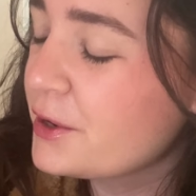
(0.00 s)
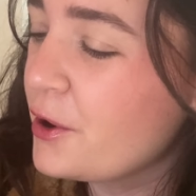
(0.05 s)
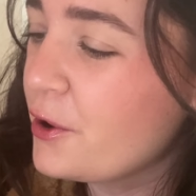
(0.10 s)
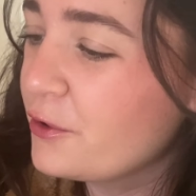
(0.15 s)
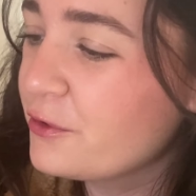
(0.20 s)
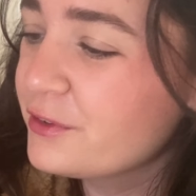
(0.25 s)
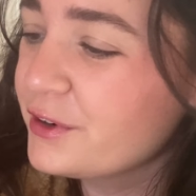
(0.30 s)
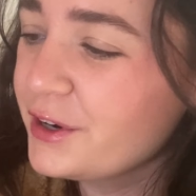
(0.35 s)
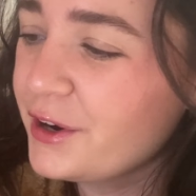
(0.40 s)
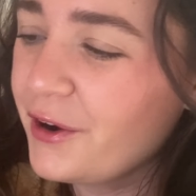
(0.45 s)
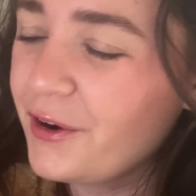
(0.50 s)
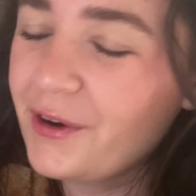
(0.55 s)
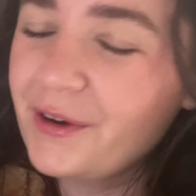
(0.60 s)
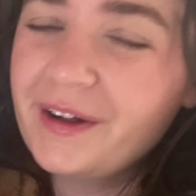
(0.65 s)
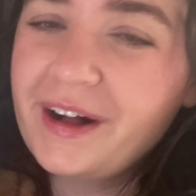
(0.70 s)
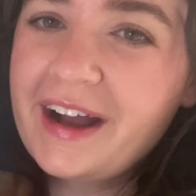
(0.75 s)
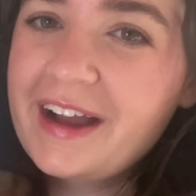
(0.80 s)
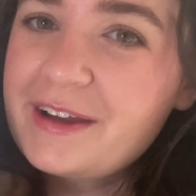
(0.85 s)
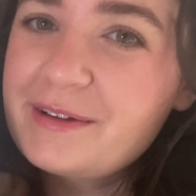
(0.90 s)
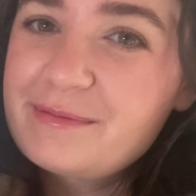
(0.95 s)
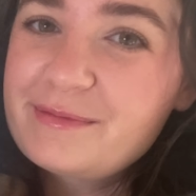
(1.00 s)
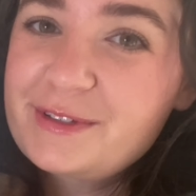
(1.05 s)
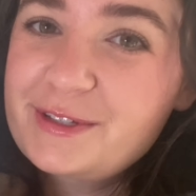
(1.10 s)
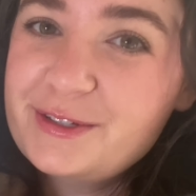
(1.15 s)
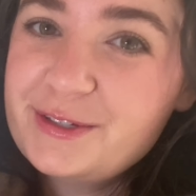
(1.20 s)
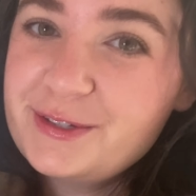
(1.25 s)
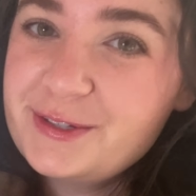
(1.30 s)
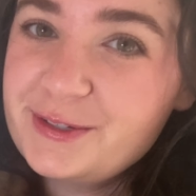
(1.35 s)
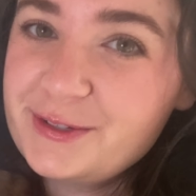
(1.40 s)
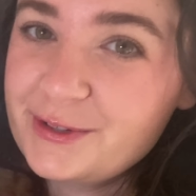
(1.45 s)
overall, I am
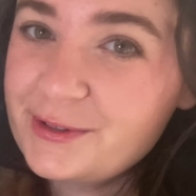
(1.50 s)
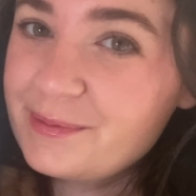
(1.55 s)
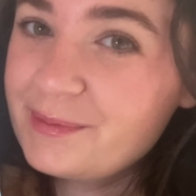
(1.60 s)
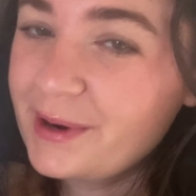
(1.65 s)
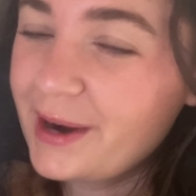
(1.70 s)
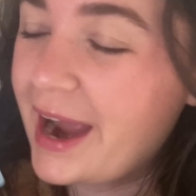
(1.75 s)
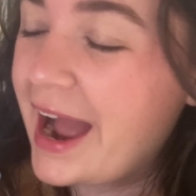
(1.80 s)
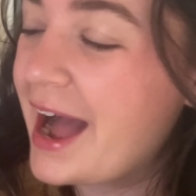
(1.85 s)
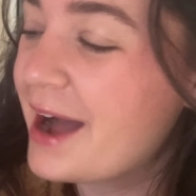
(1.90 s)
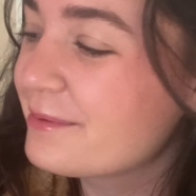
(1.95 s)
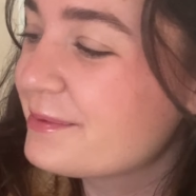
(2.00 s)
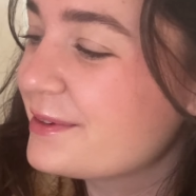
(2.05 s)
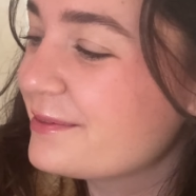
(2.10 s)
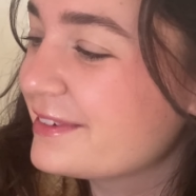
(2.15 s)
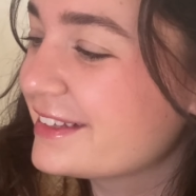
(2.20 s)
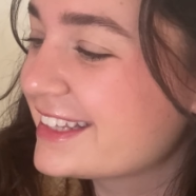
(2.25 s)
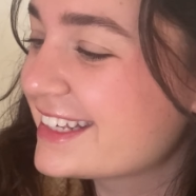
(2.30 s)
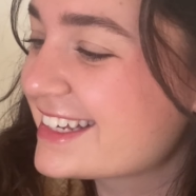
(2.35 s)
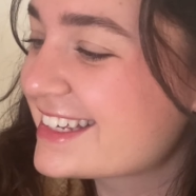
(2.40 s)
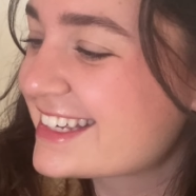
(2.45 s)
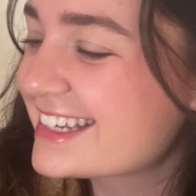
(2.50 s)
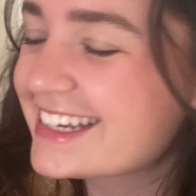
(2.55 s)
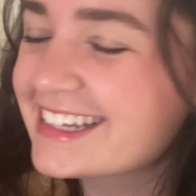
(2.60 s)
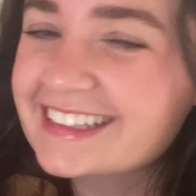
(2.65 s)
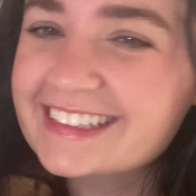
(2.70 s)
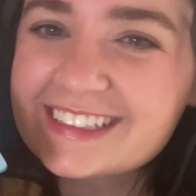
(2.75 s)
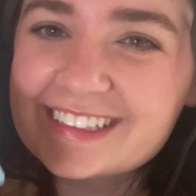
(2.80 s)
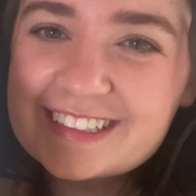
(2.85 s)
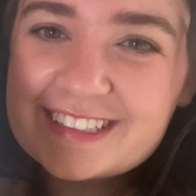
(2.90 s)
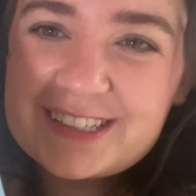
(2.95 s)
super happy with this.
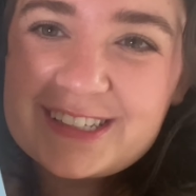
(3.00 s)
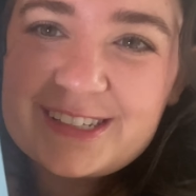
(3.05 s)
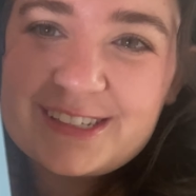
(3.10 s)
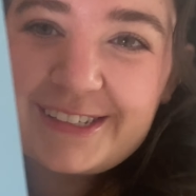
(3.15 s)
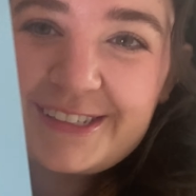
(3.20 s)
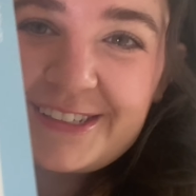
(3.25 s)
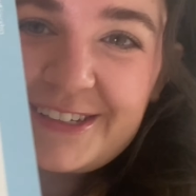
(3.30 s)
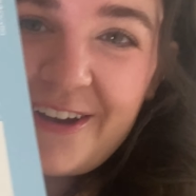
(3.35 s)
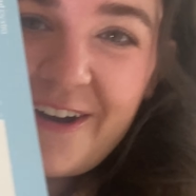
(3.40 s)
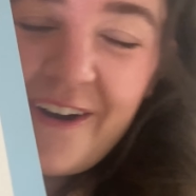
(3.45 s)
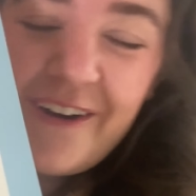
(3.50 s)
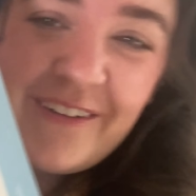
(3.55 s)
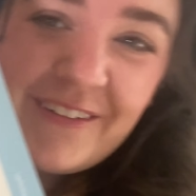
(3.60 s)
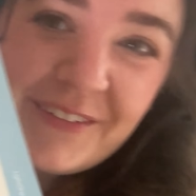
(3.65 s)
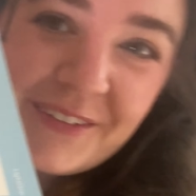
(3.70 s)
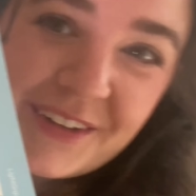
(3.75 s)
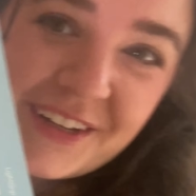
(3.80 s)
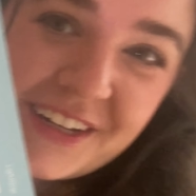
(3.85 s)
It looks so